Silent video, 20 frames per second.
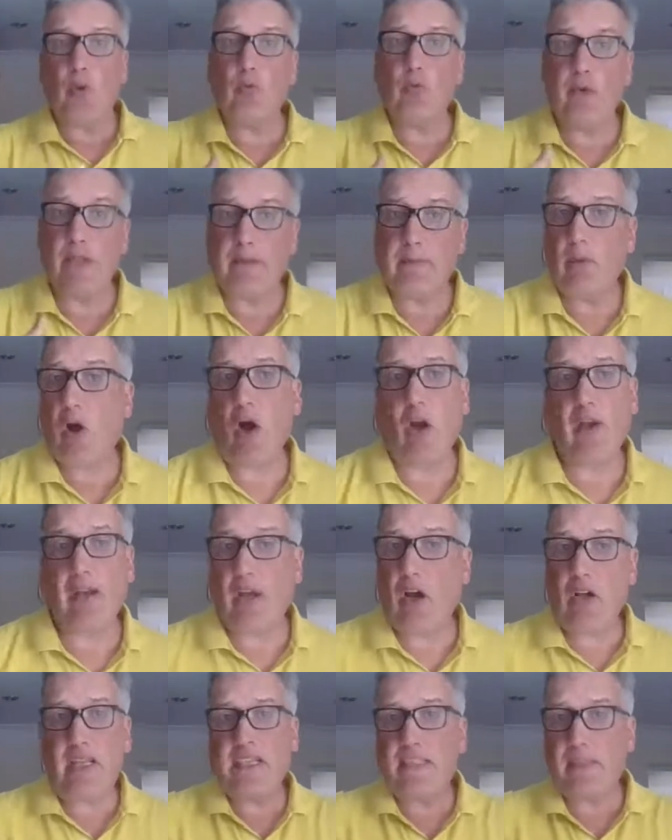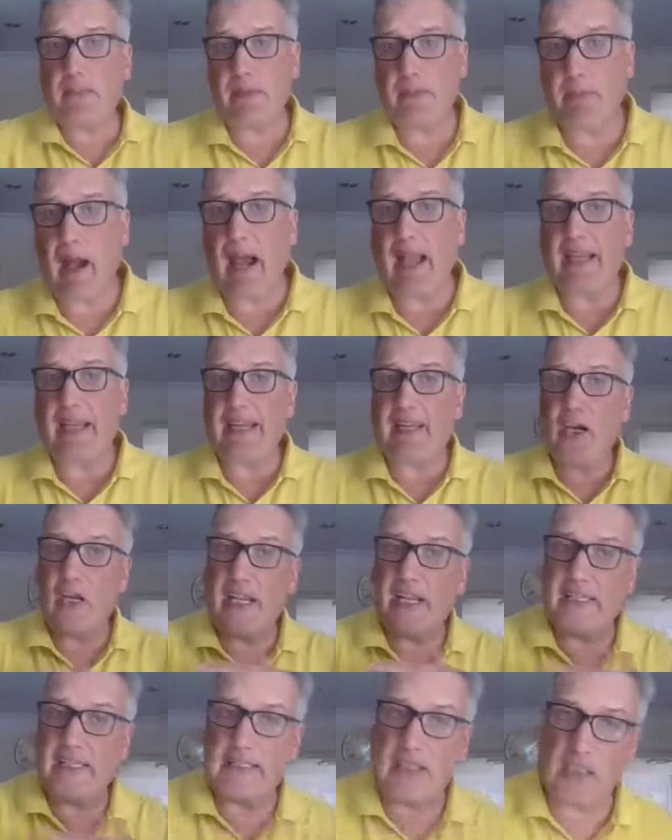we all need, I need to be paid, I
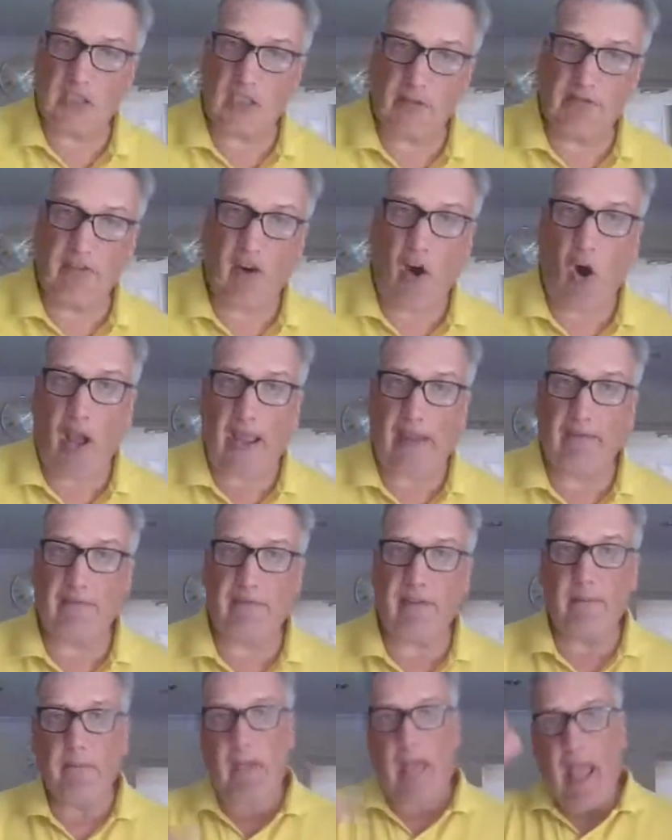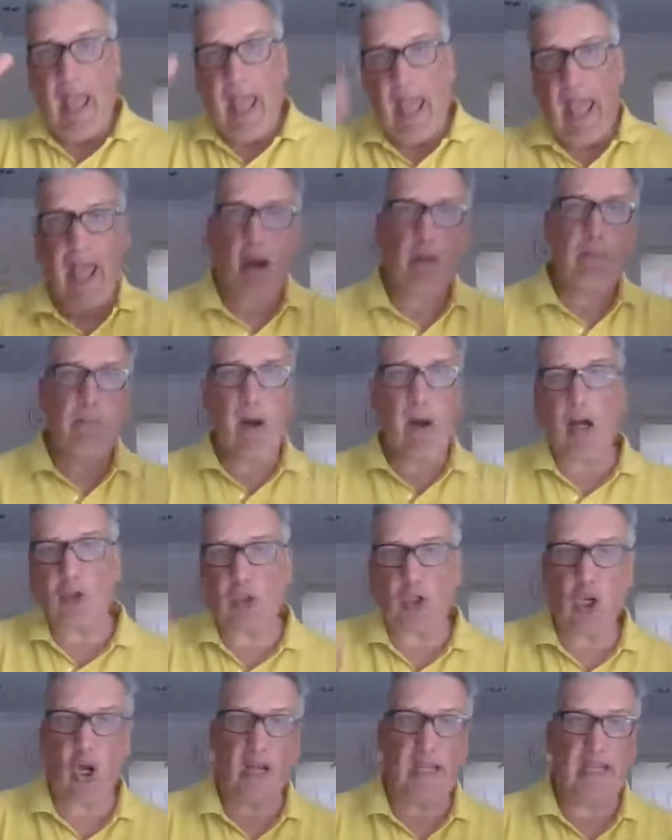need to survive. How
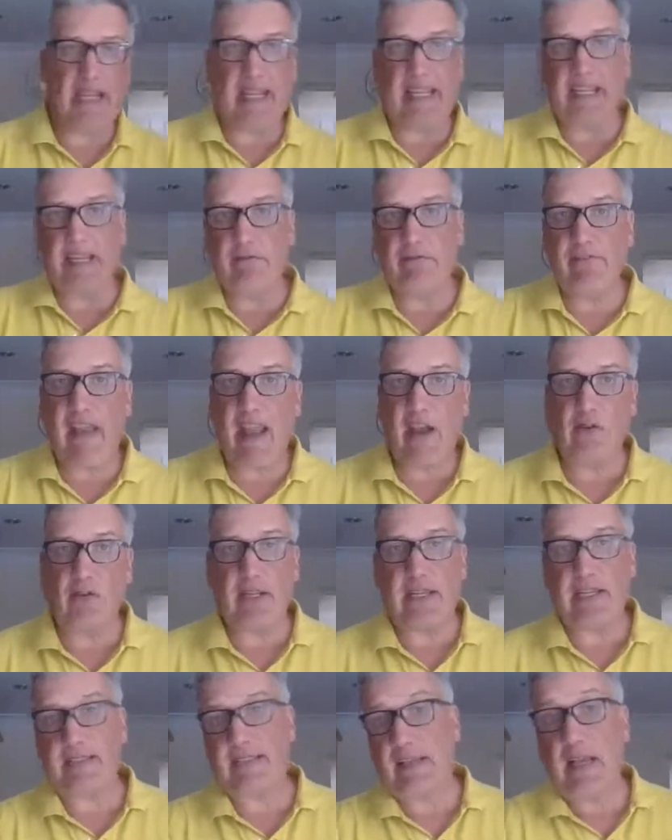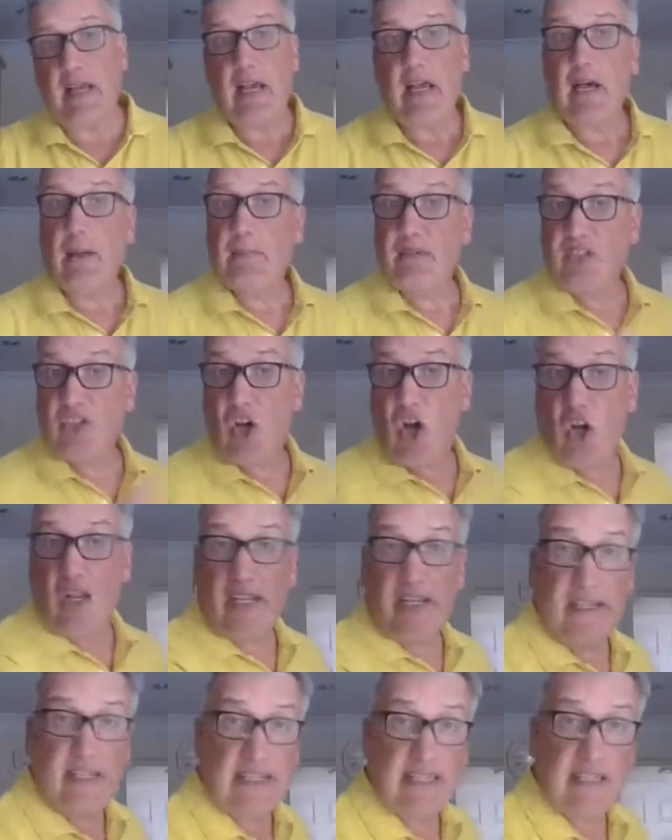much I need varies. And
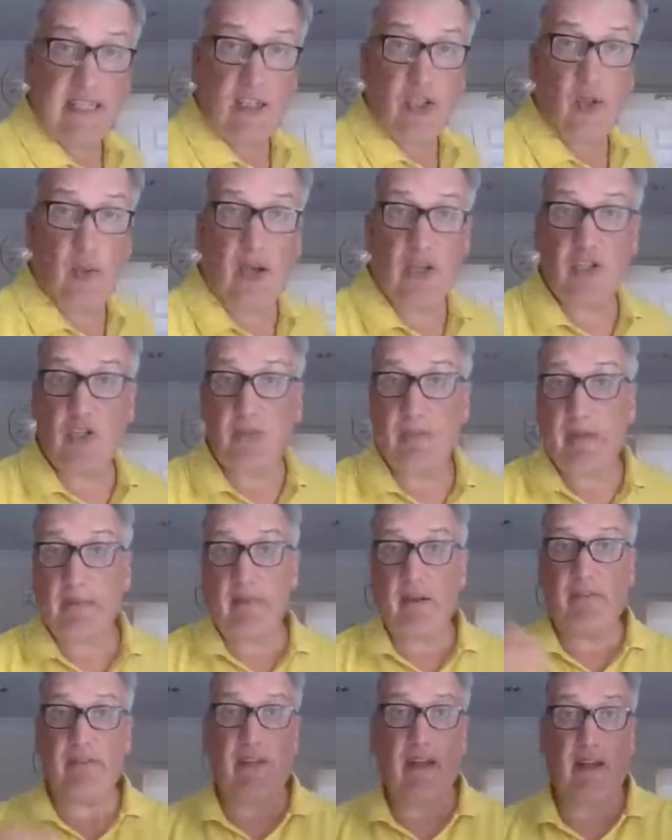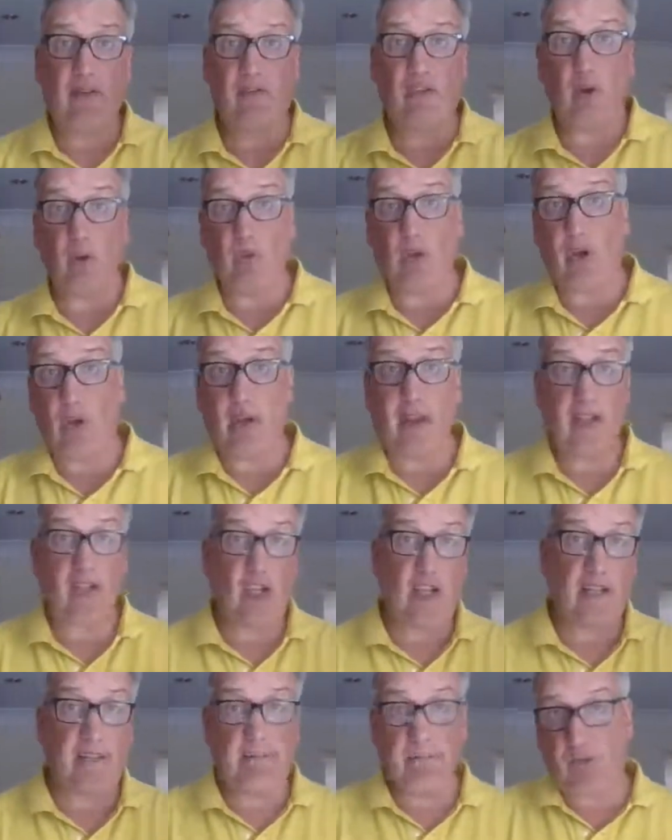bizarrely, in this situation, people have found, oh, you know,
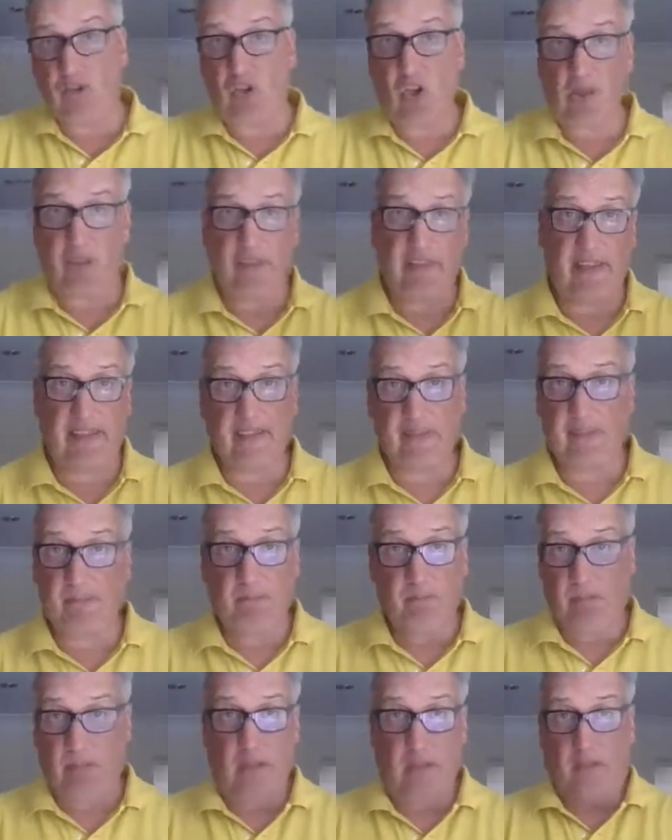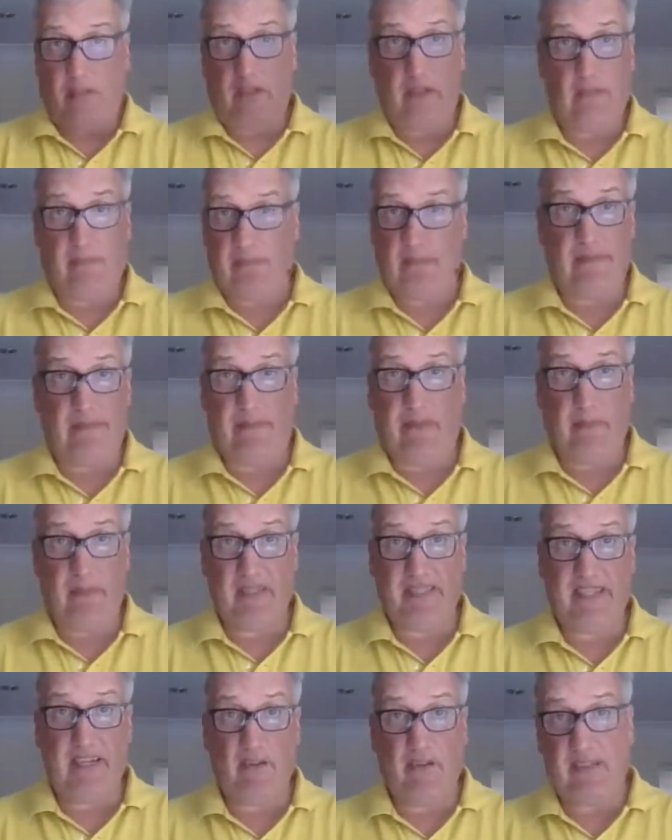actually certain things that they're
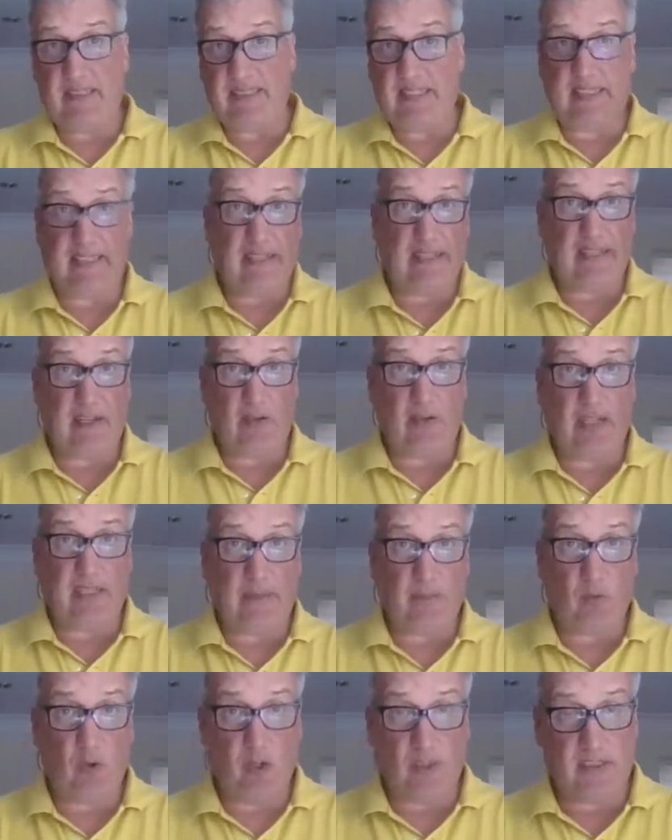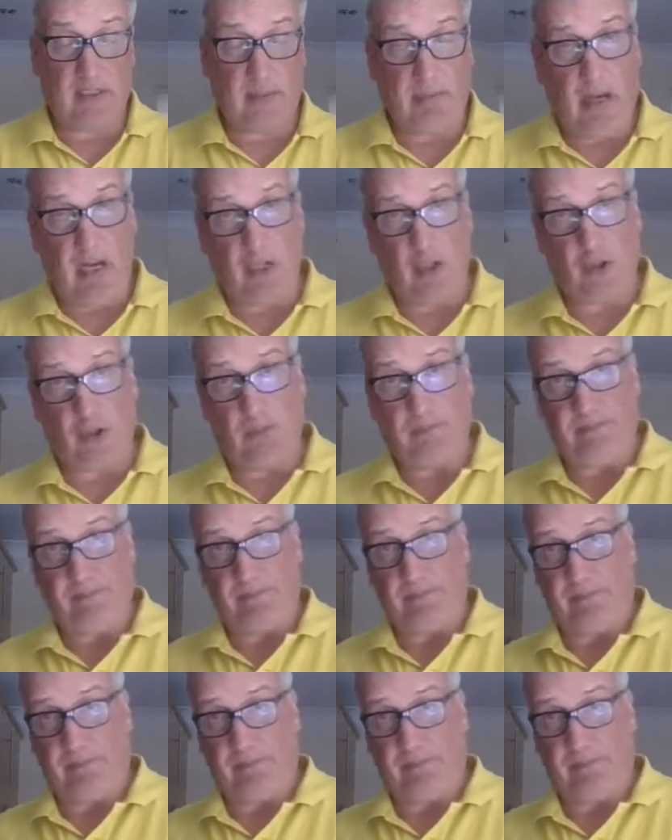materialistic and they don't need them quite so much.